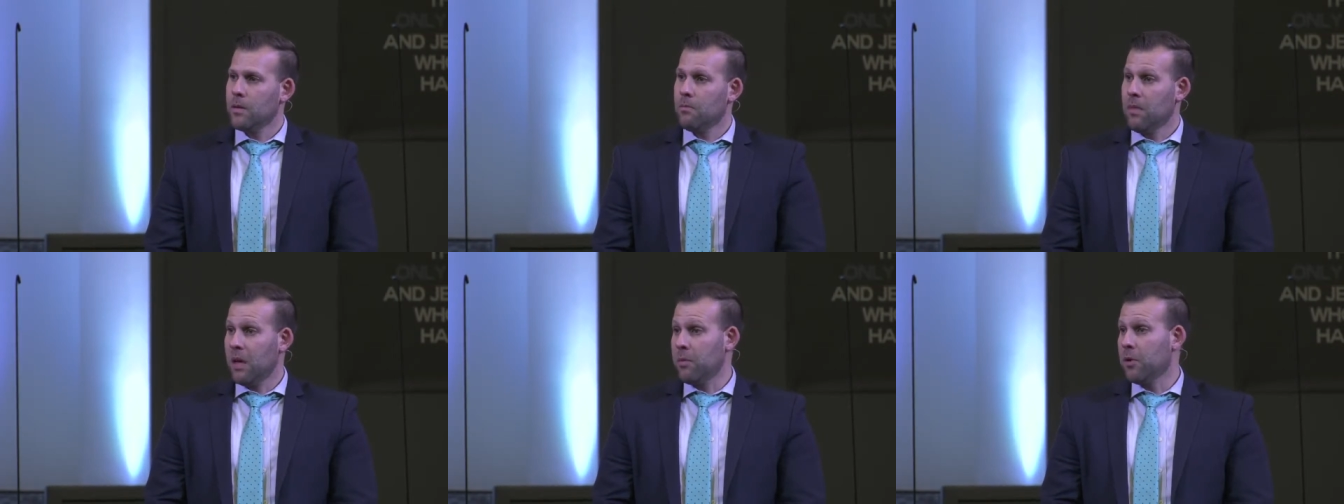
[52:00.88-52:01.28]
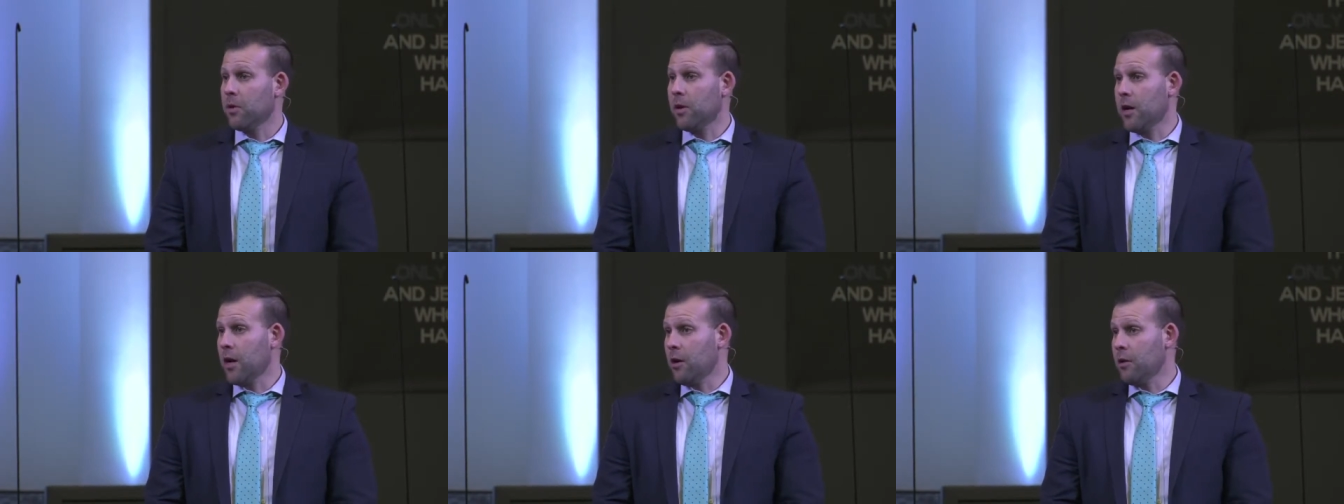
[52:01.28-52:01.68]
Maybe you're
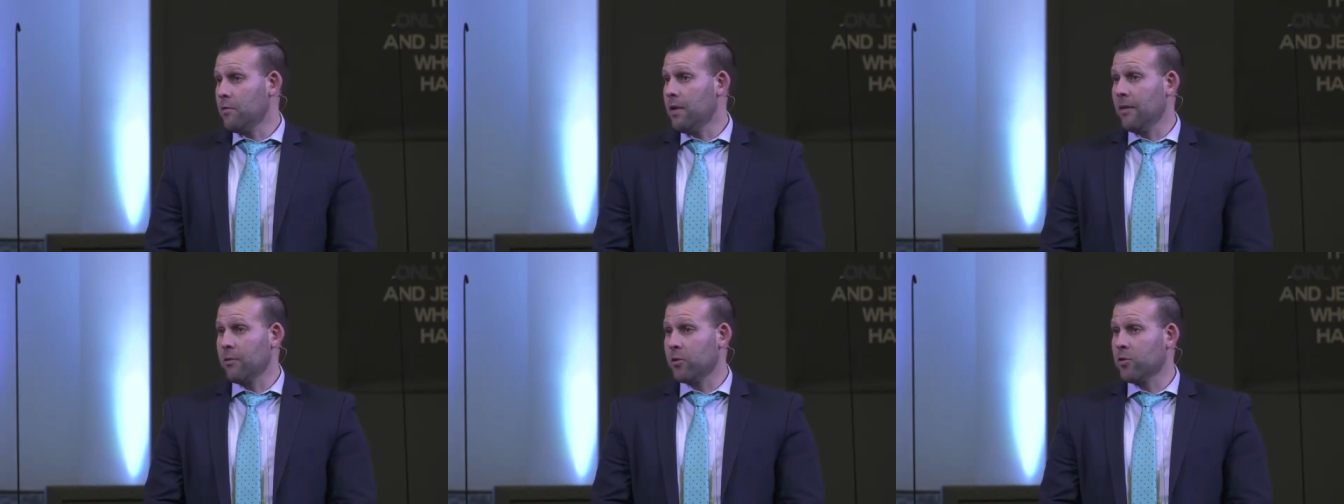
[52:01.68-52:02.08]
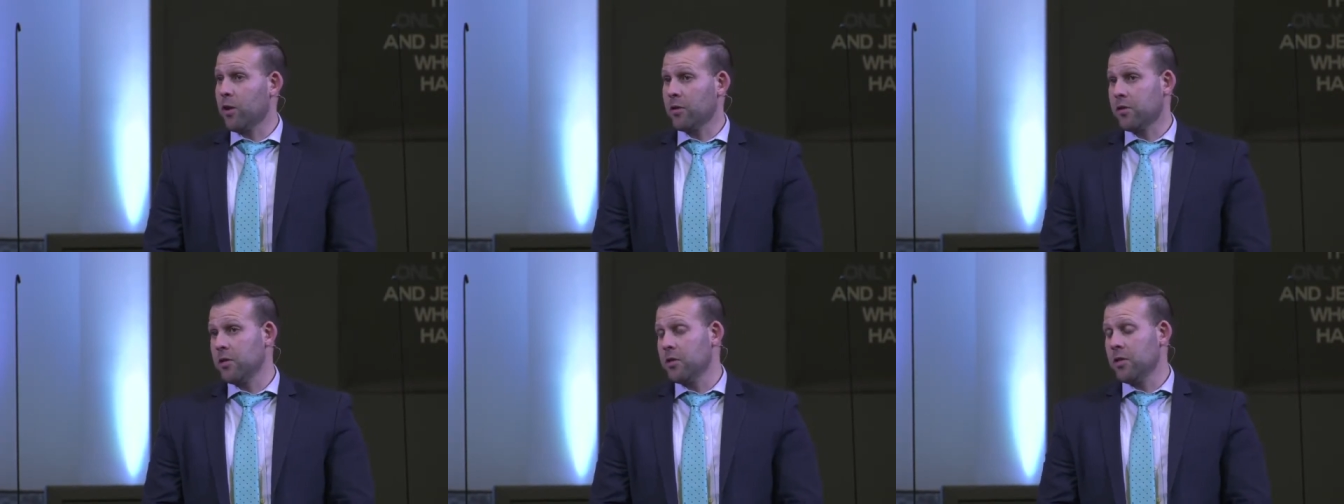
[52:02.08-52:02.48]
here, you've never
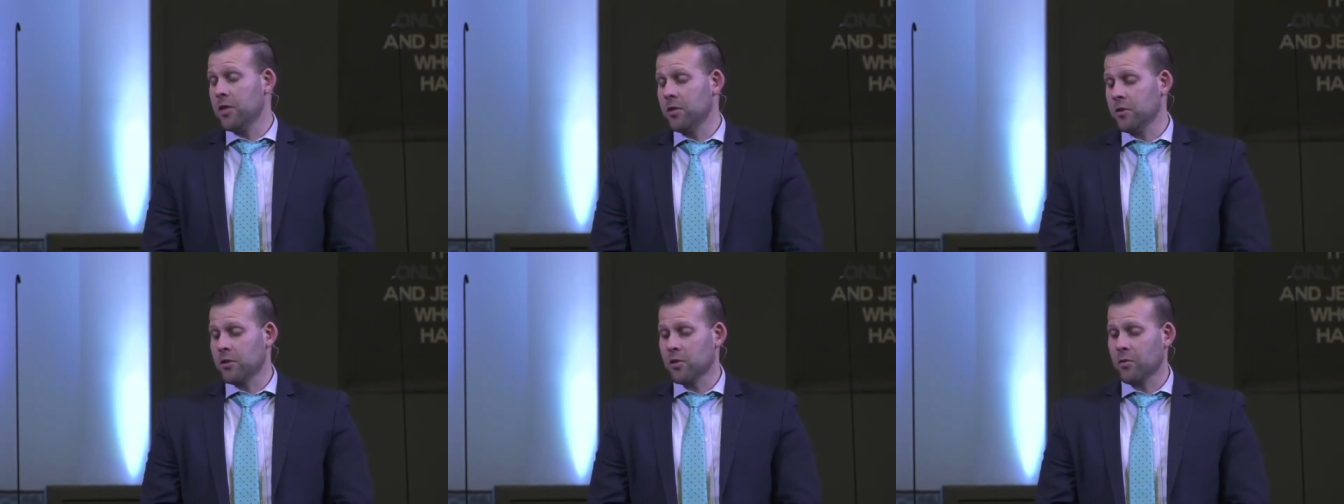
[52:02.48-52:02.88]
trusted Jesus